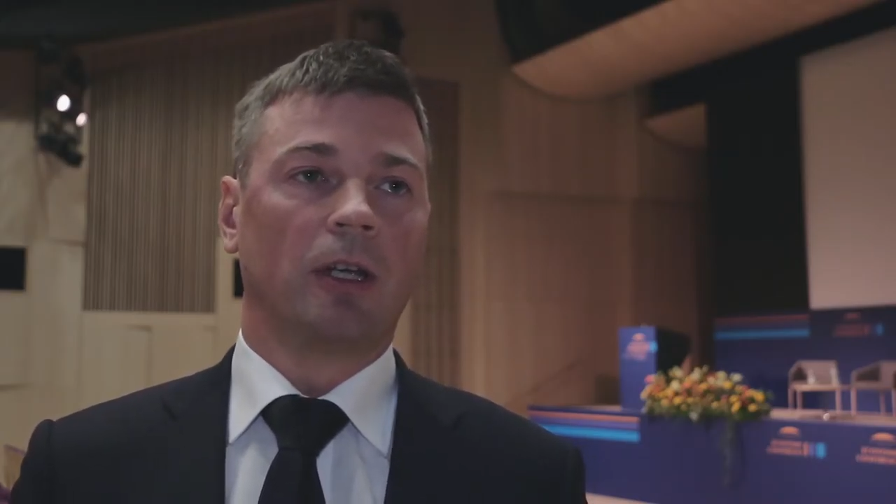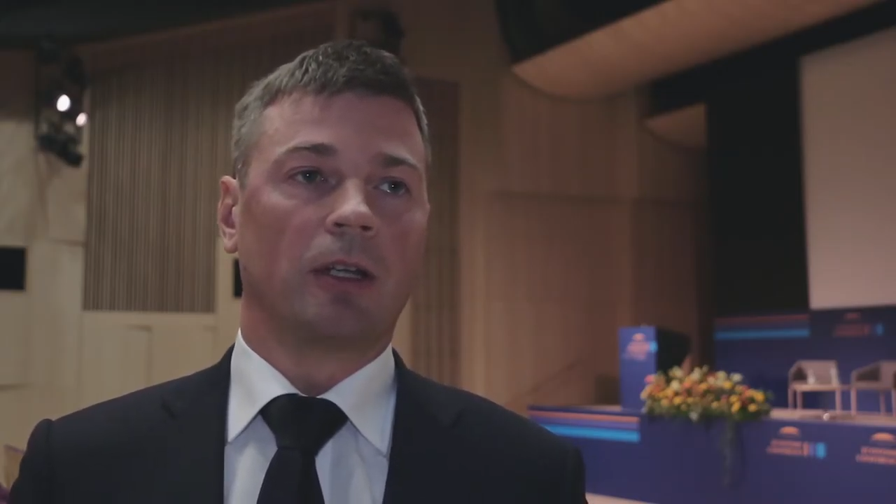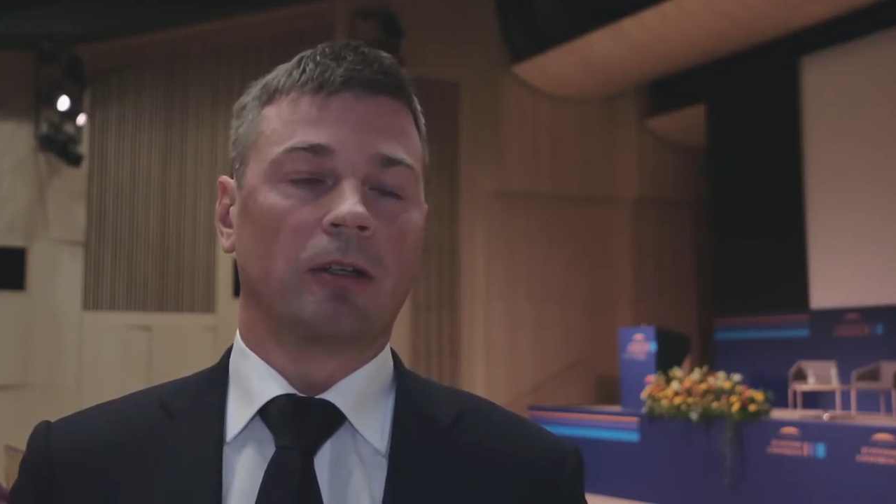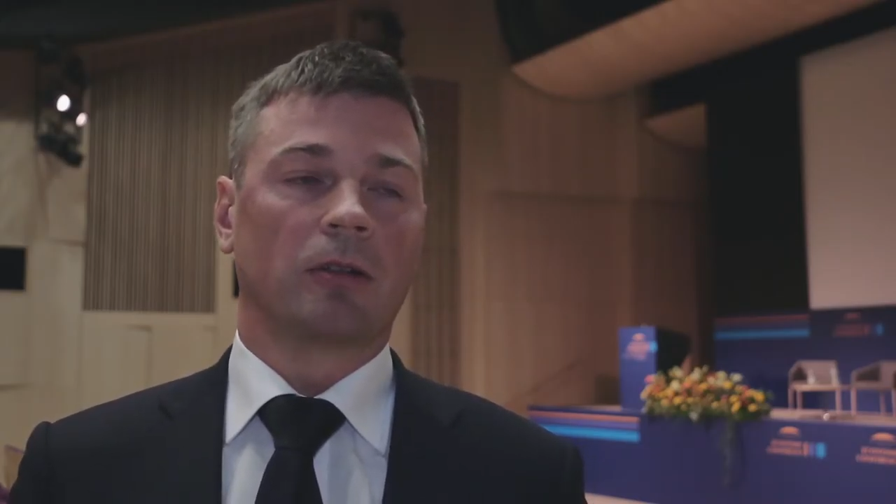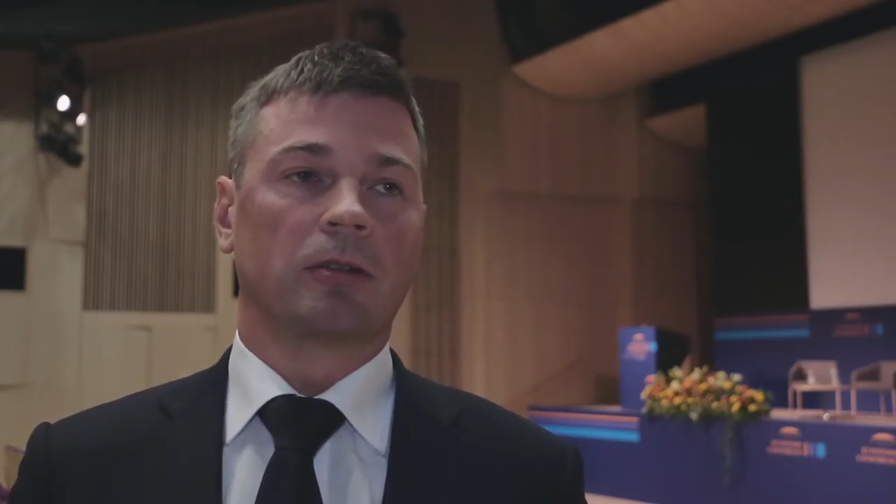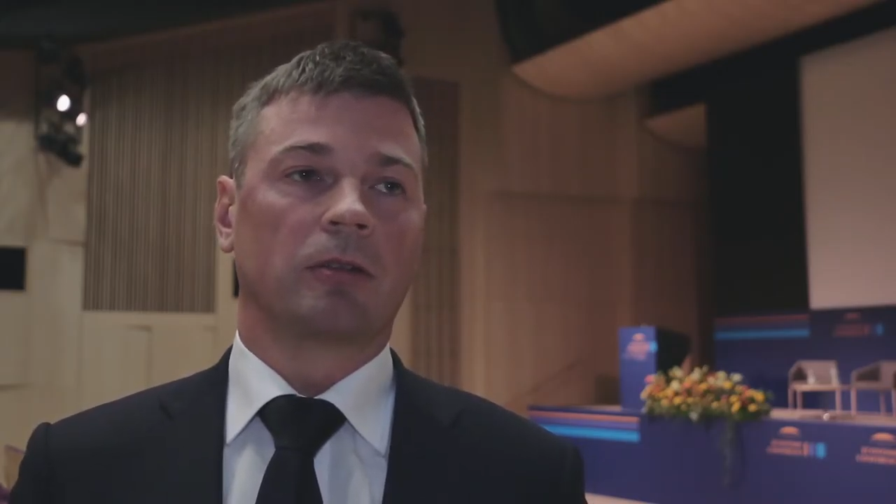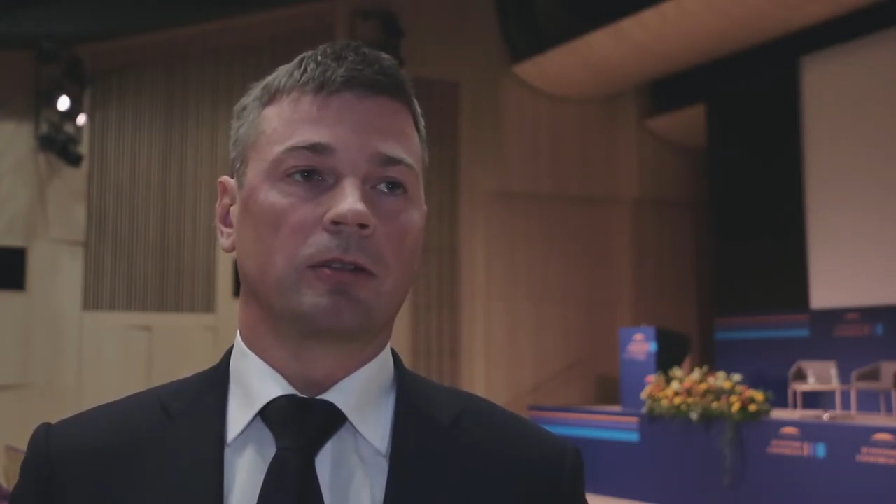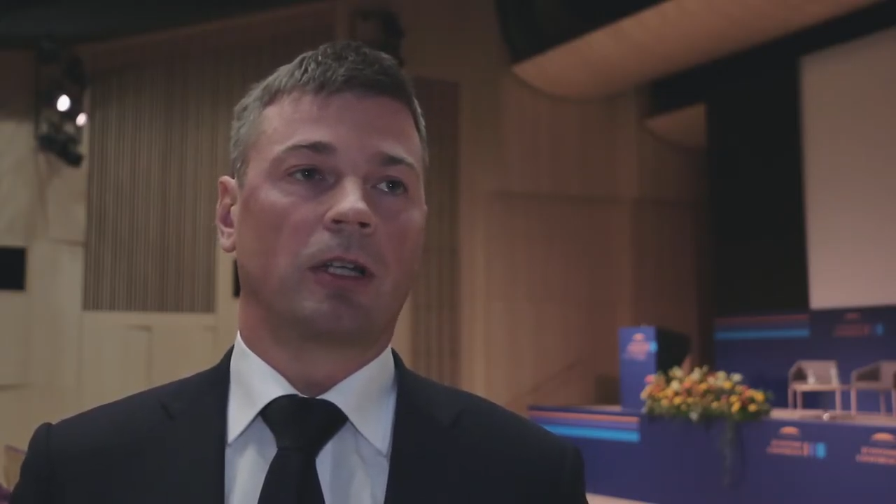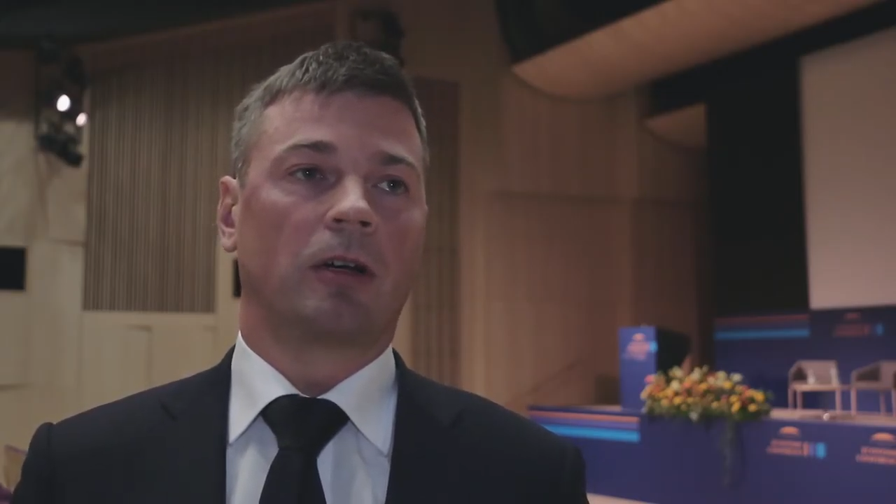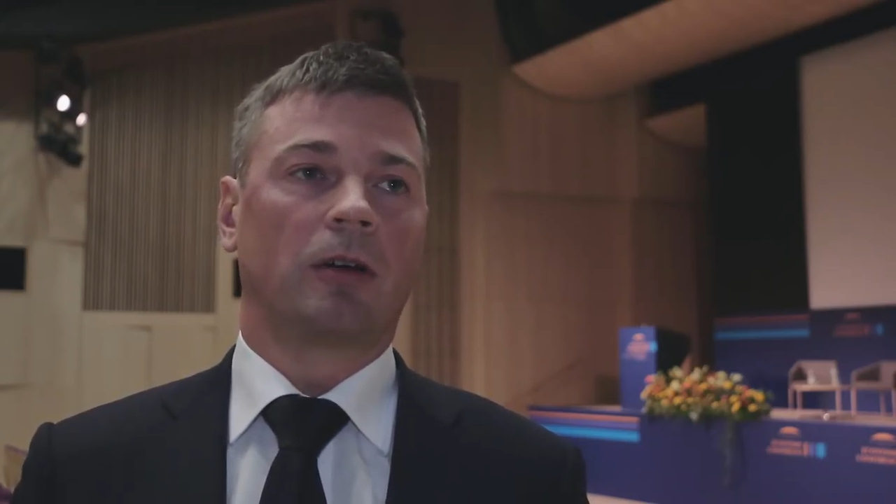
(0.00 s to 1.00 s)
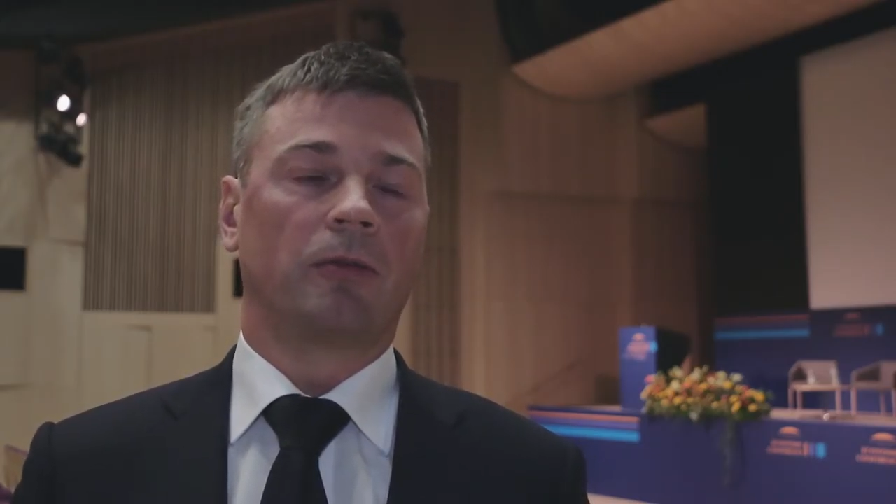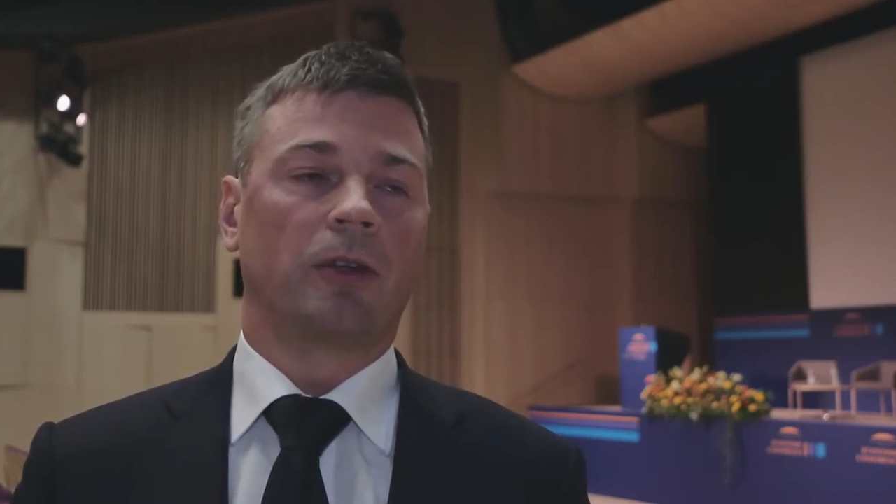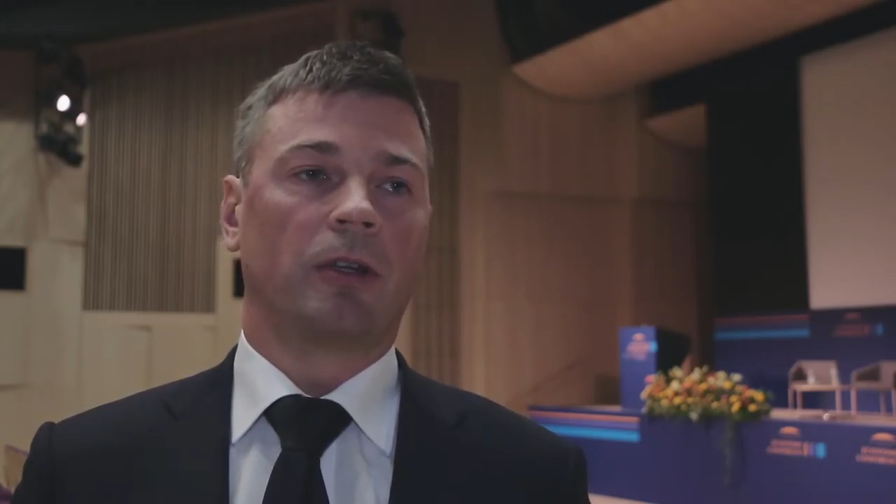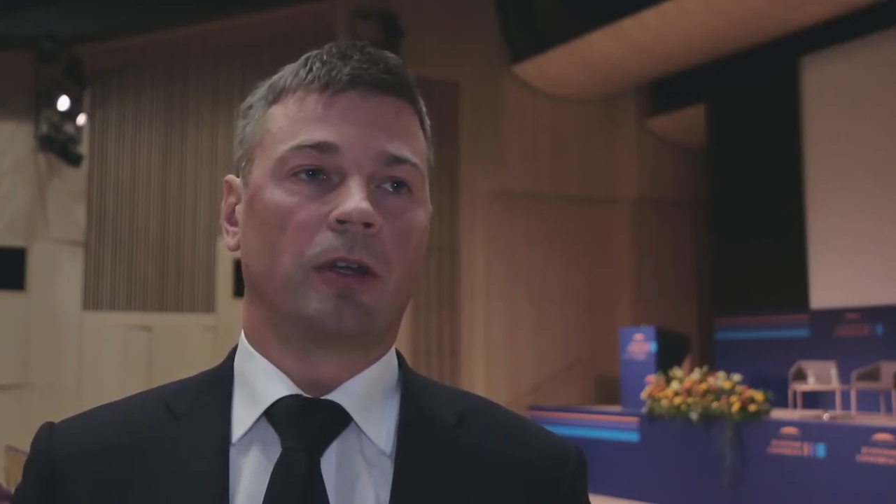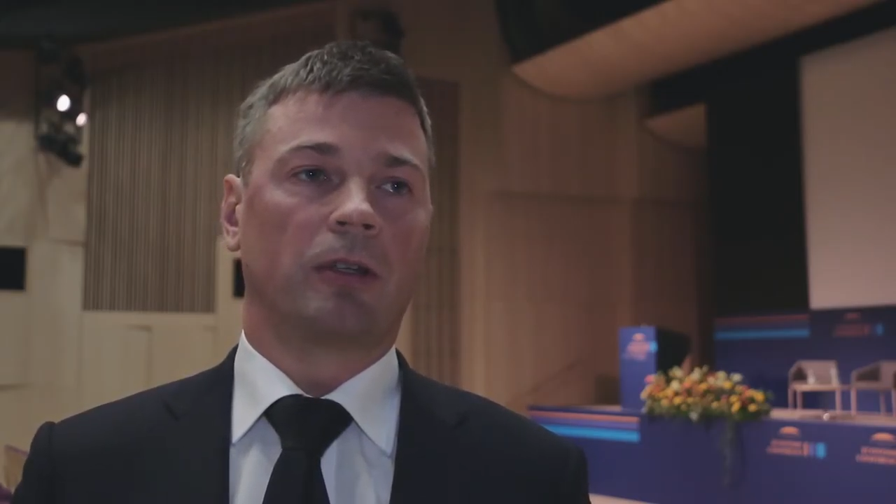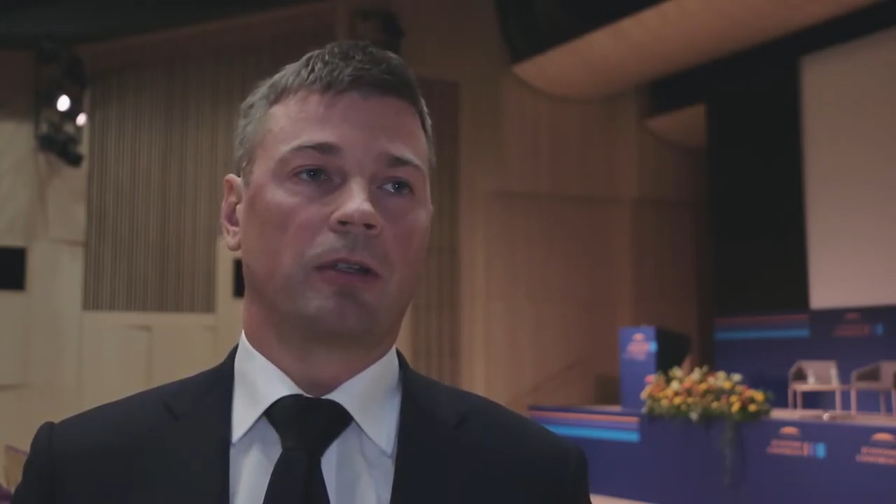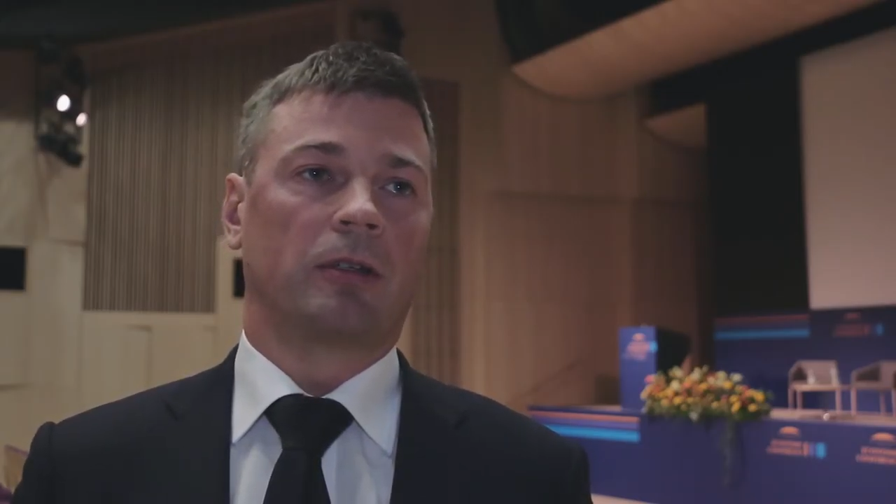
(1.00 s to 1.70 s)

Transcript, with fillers: those rules are often not